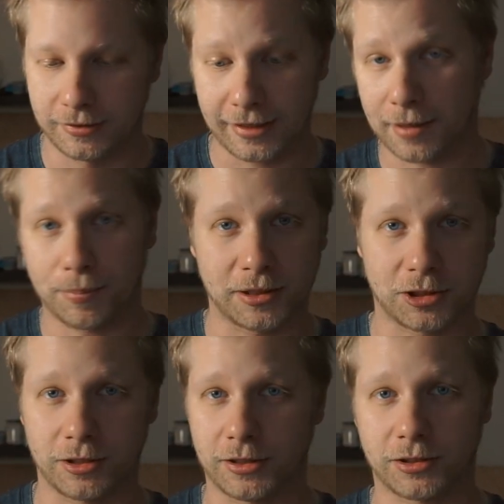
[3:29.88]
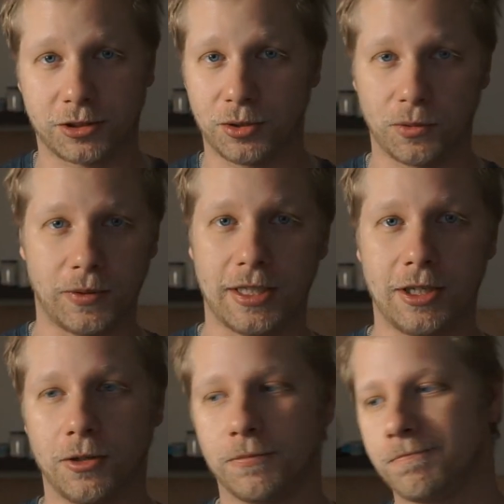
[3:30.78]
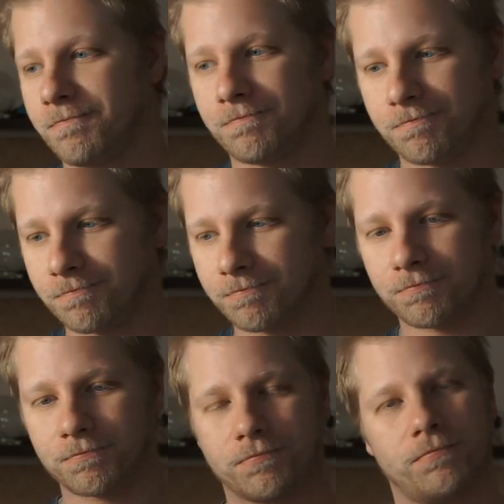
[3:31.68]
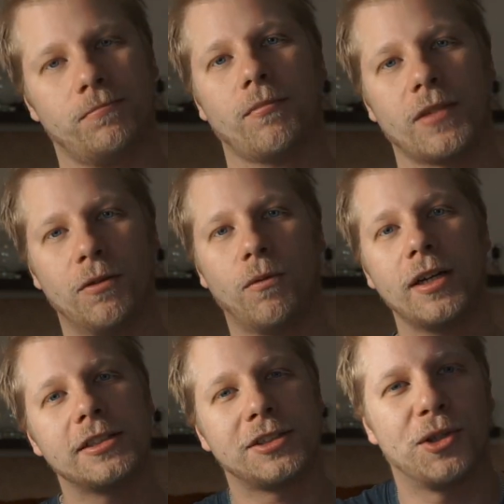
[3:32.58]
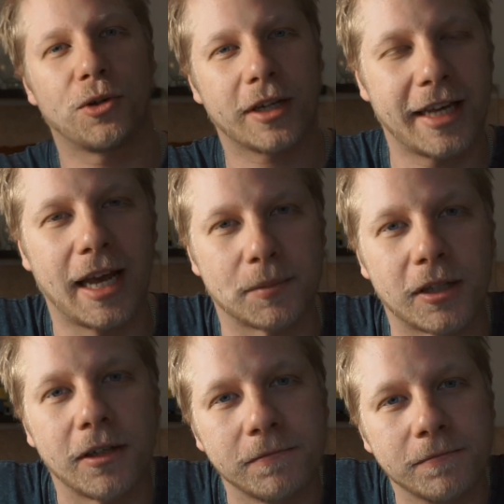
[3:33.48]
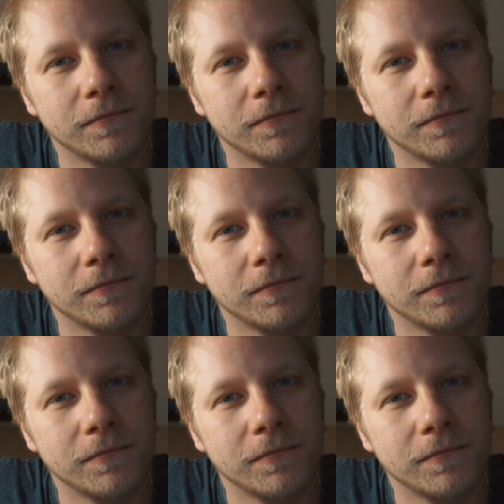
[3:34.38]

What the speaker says: take pictures, shoot a video. What is your camera?